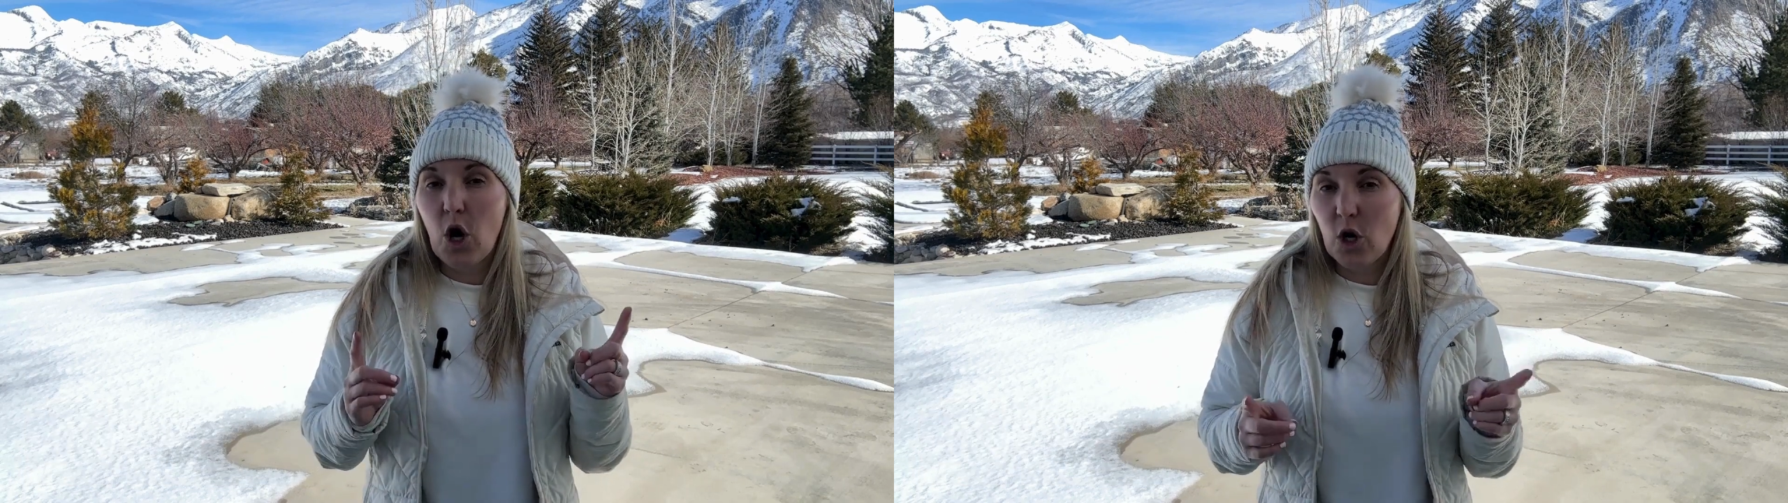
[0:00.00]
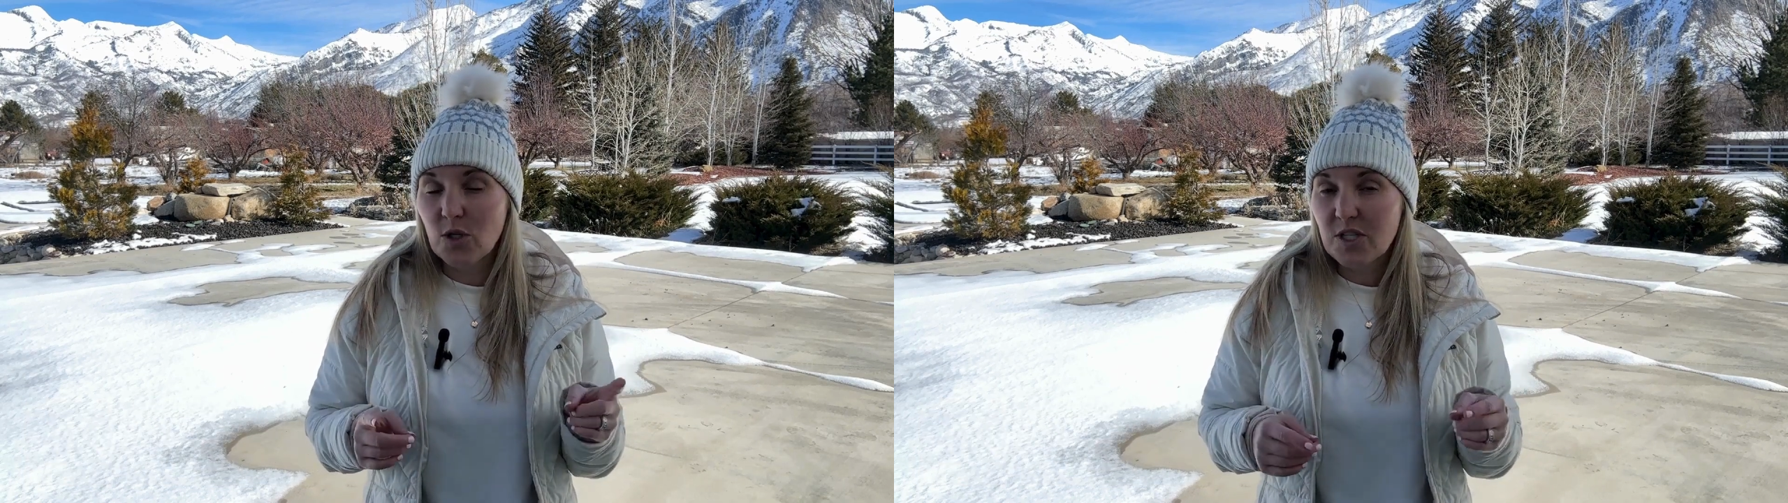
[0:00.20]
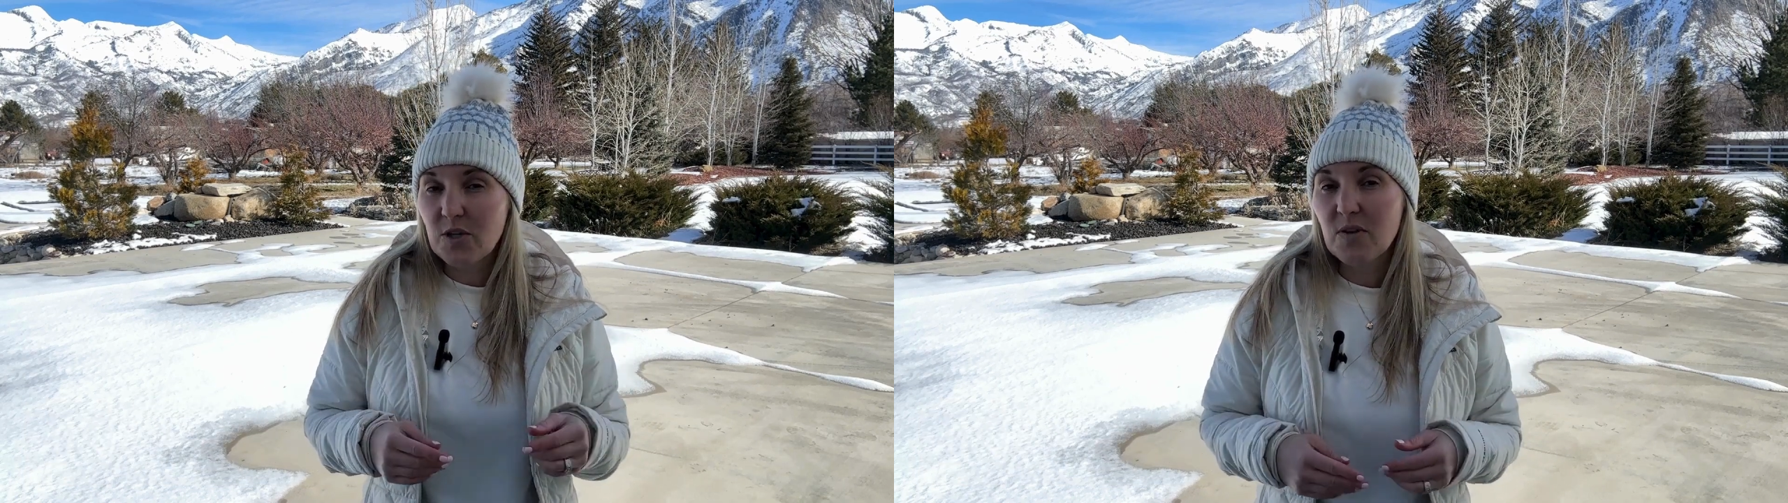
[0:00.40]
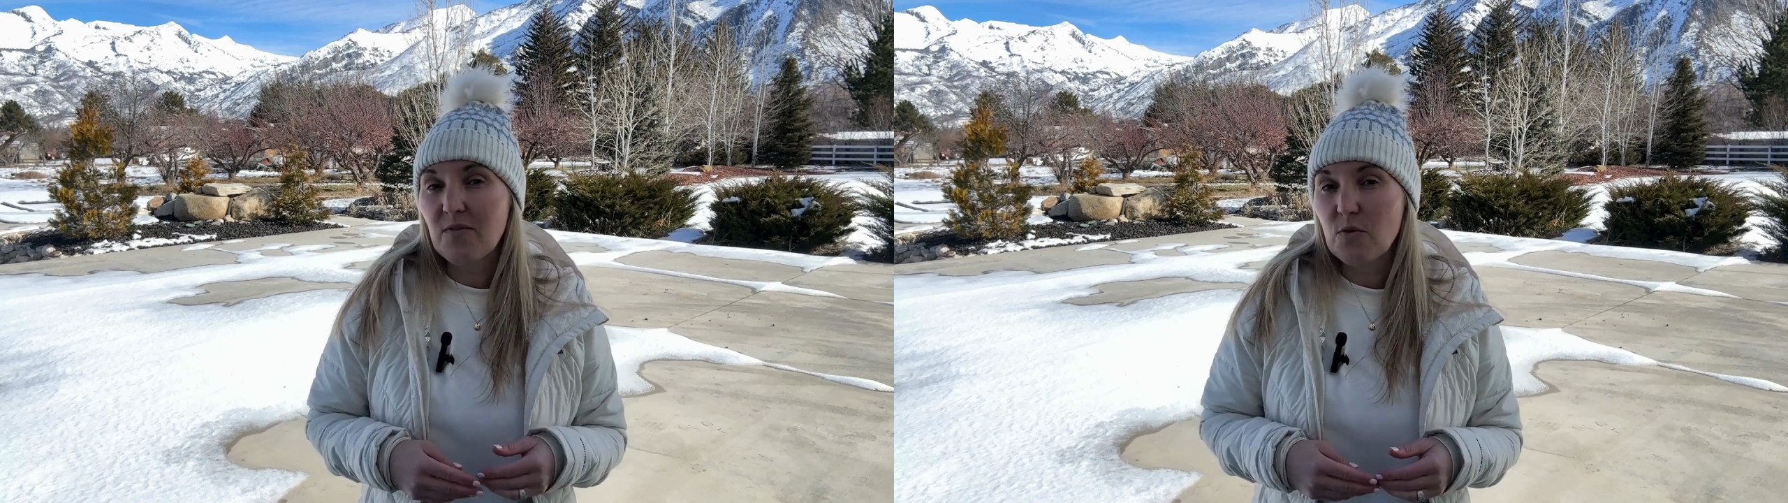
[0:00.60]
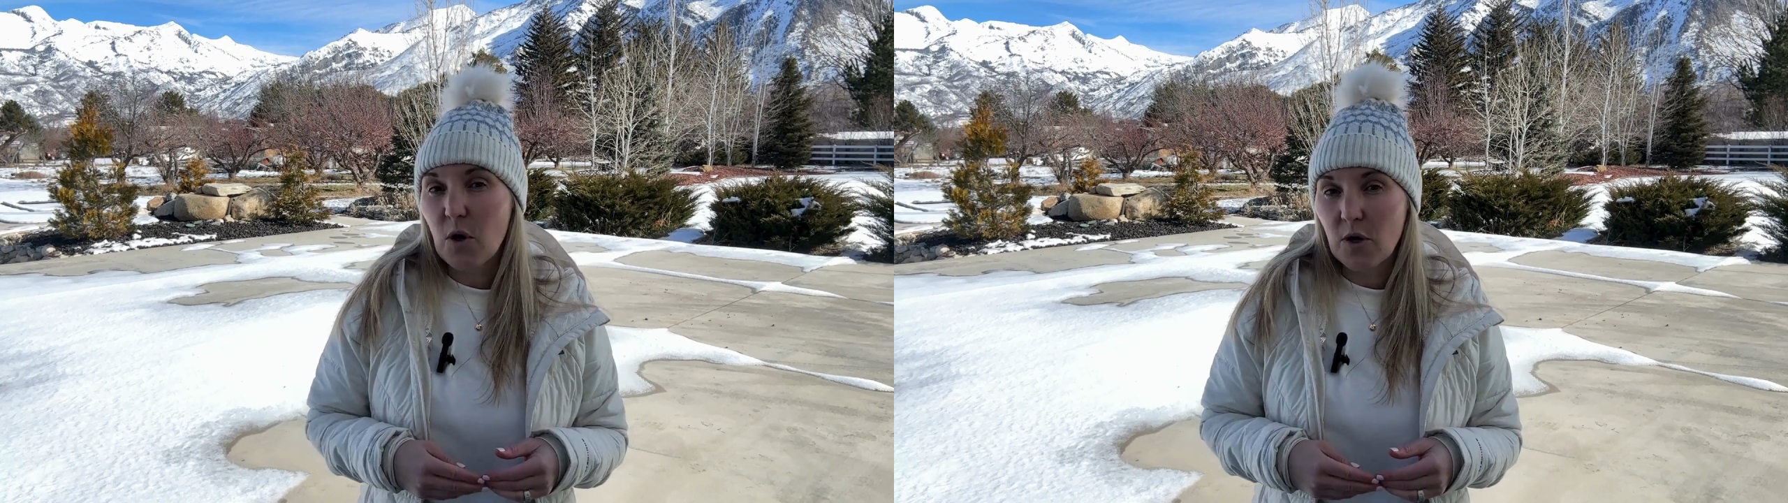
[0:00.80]
Also,
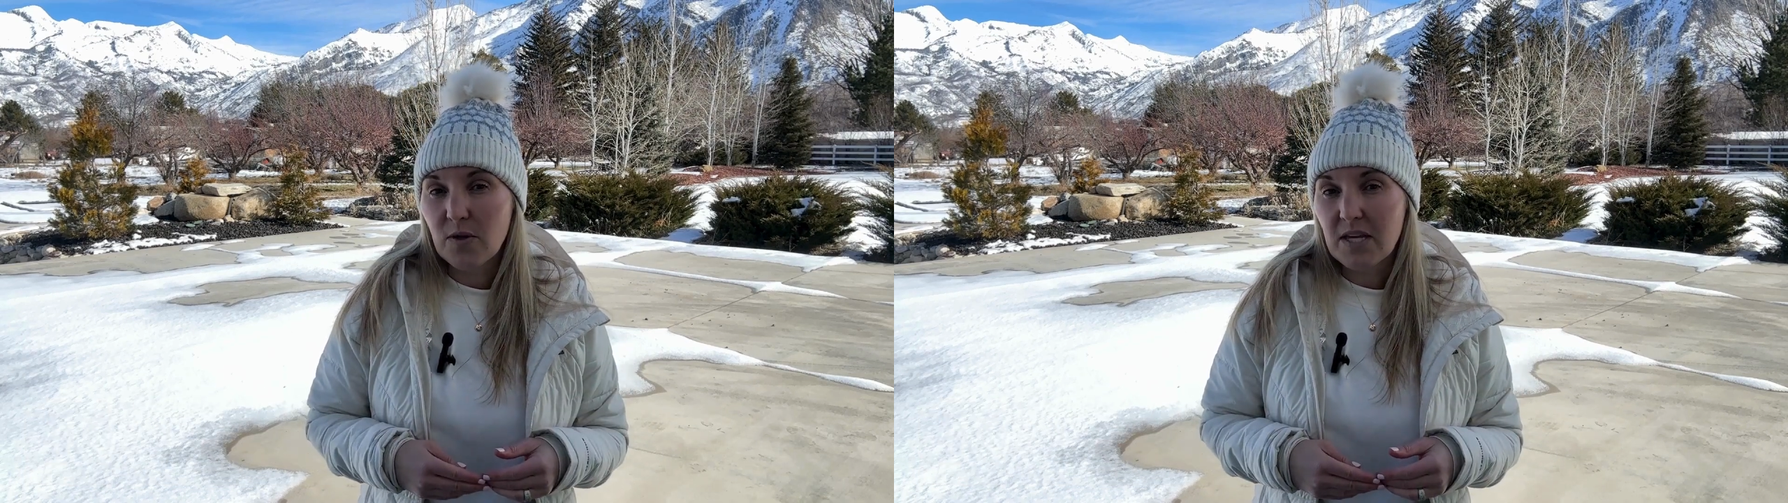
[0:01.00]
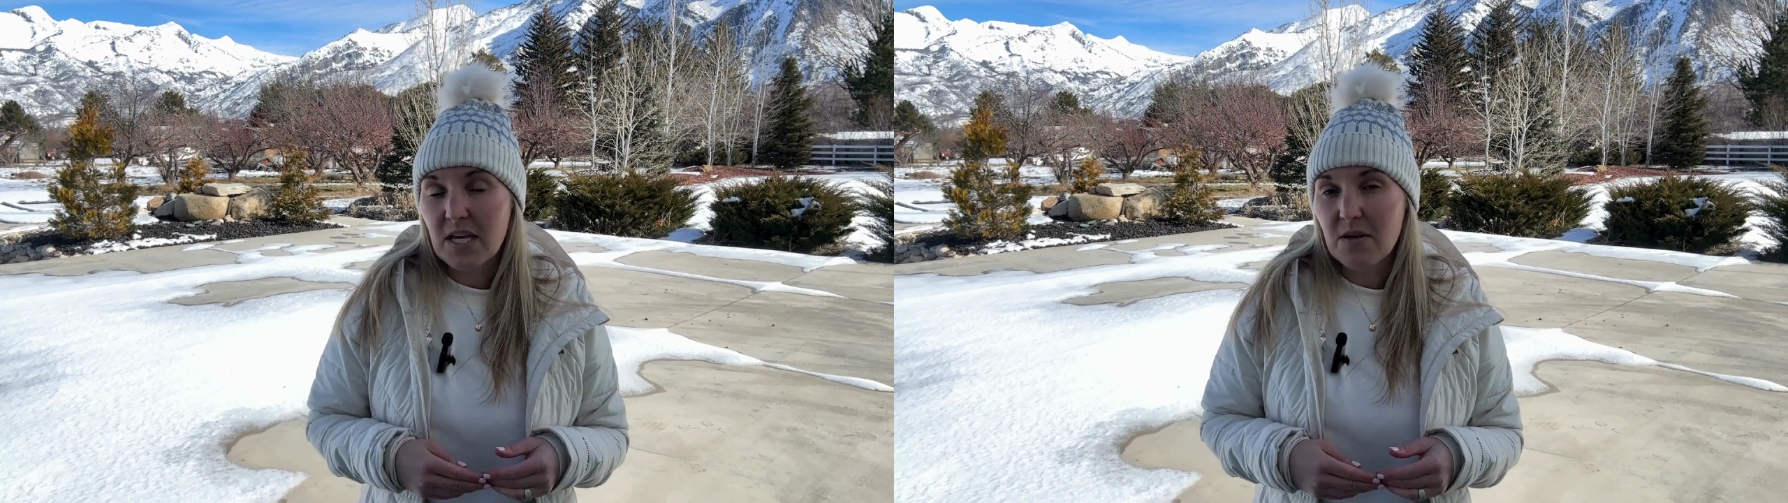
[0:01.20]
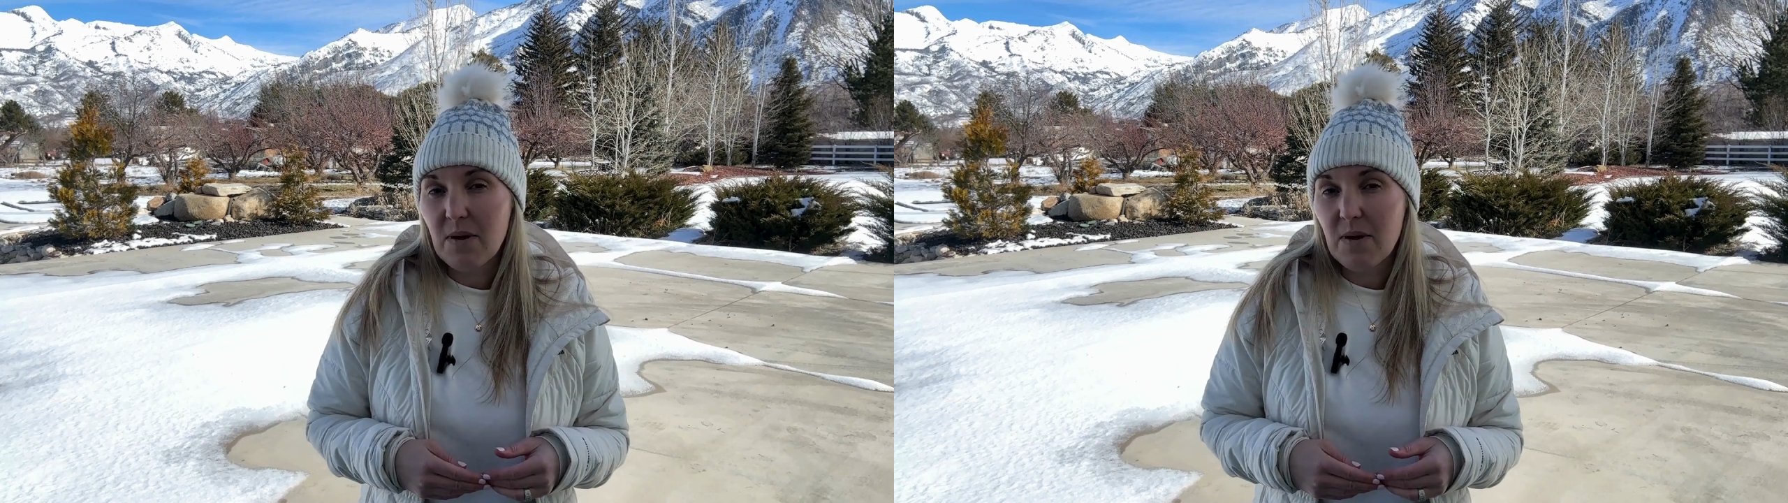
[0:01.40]
if you are thinking